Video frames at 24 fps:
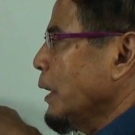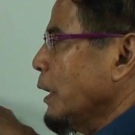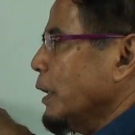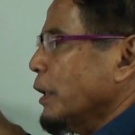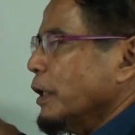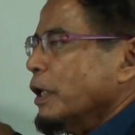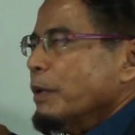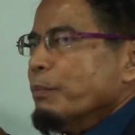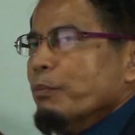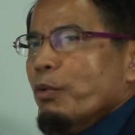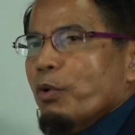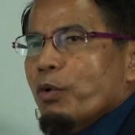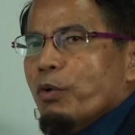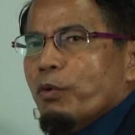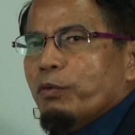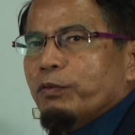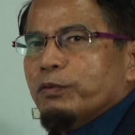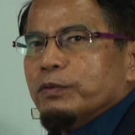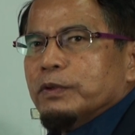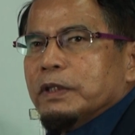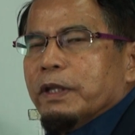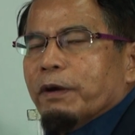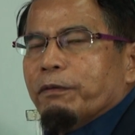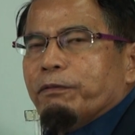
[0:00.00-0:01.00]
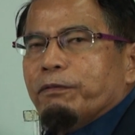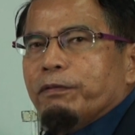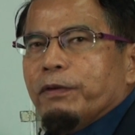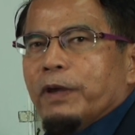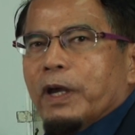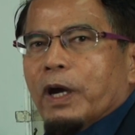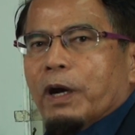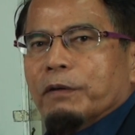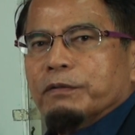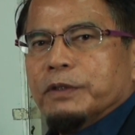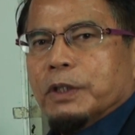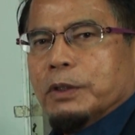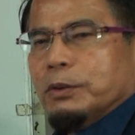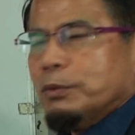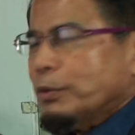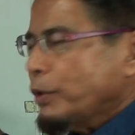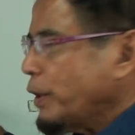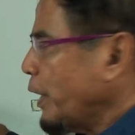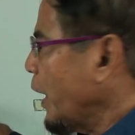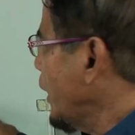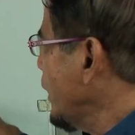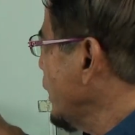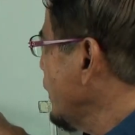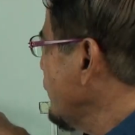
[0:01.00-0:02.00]
remove the fear of the
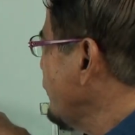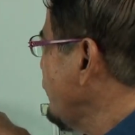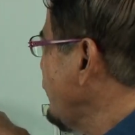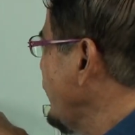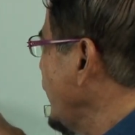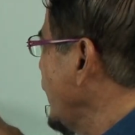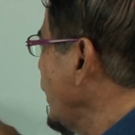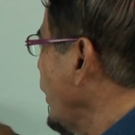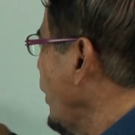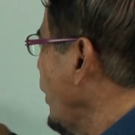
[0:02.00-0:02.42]
dunya, the fear